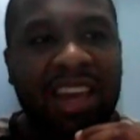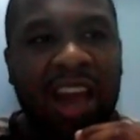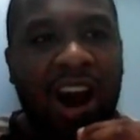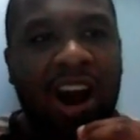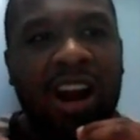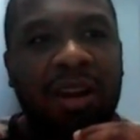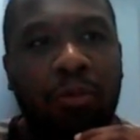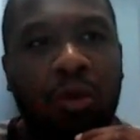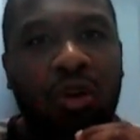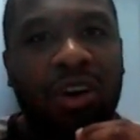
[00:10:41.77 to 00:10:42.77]
they
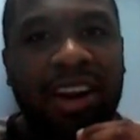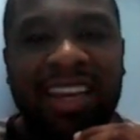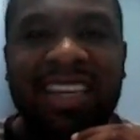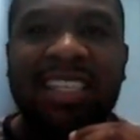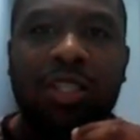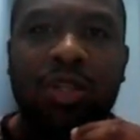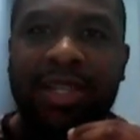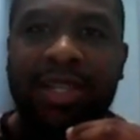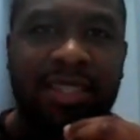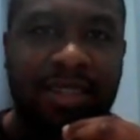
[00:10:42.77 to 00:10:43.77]
are more
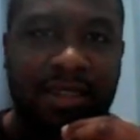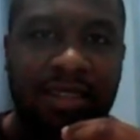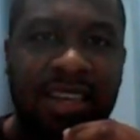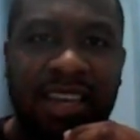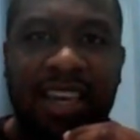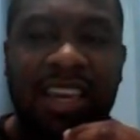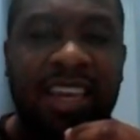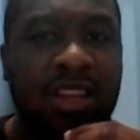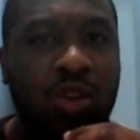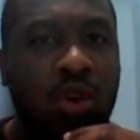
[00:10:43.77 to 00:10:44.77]
interested
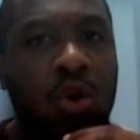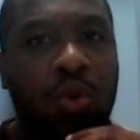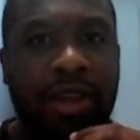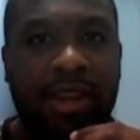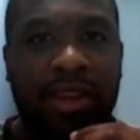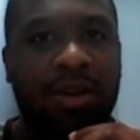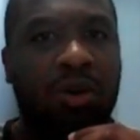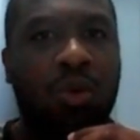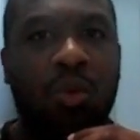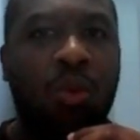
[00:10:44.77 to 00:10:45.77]
in
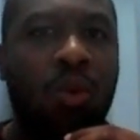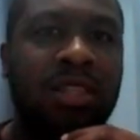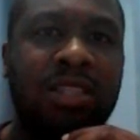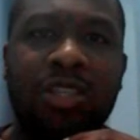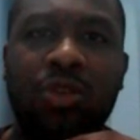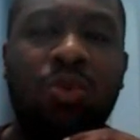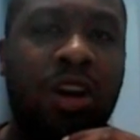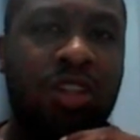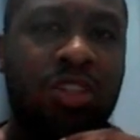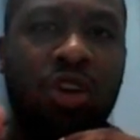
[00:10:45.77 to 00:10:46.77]
knowing
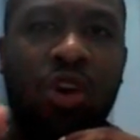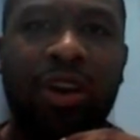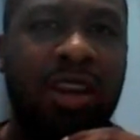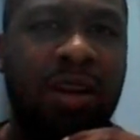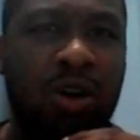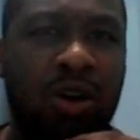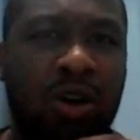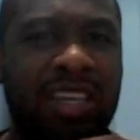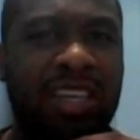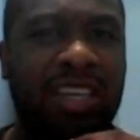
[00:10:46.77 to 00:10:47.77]
what you are talking
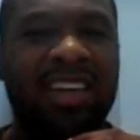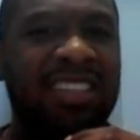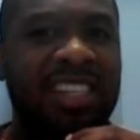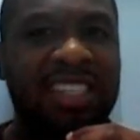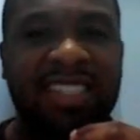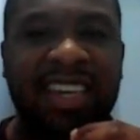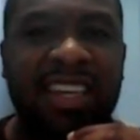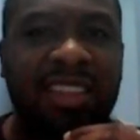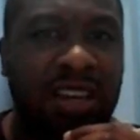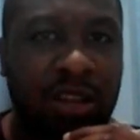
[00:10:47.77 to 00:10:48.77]
about, in
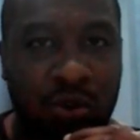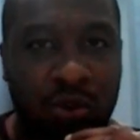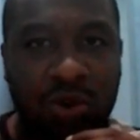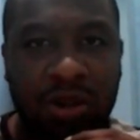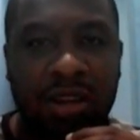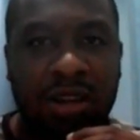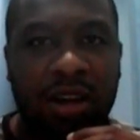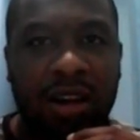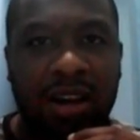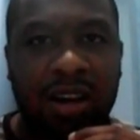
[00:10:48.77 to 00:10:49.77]
understanding you,
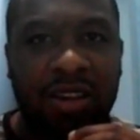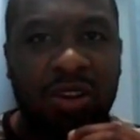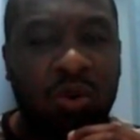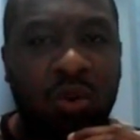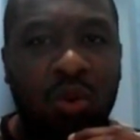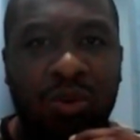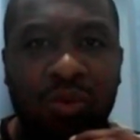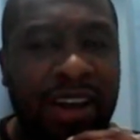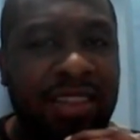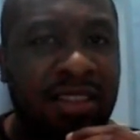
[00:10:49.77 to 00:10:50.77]

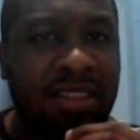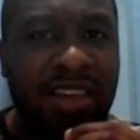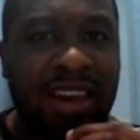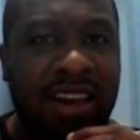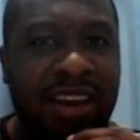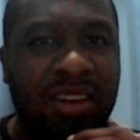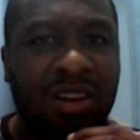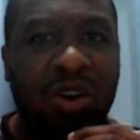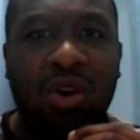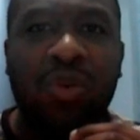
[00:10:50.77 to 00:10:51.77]
rather
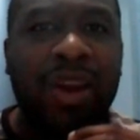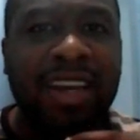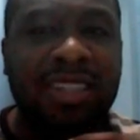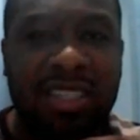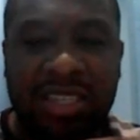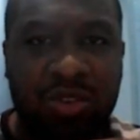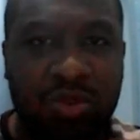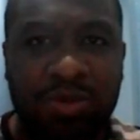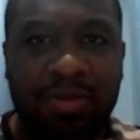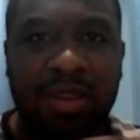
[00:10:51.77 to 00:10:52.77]
than
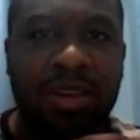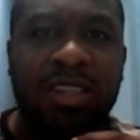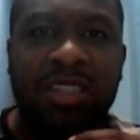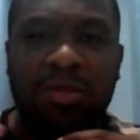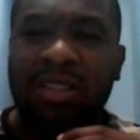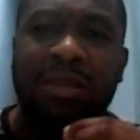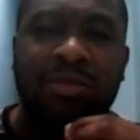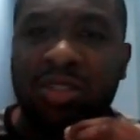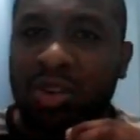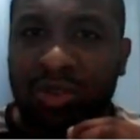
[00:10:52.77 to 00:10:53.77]
correcting you.
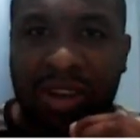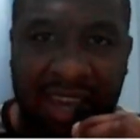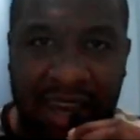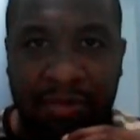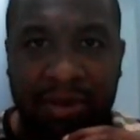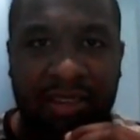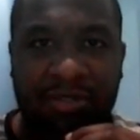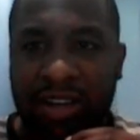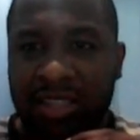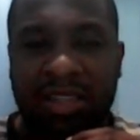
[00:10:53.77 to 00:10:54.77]
Sometimes on
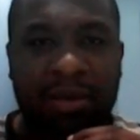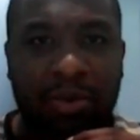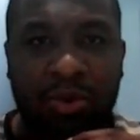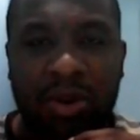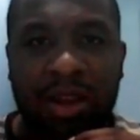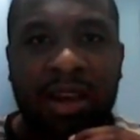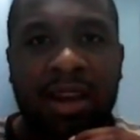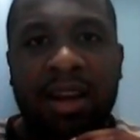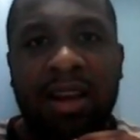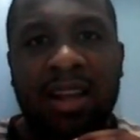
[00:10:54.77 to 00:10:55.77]
Cambly, for example,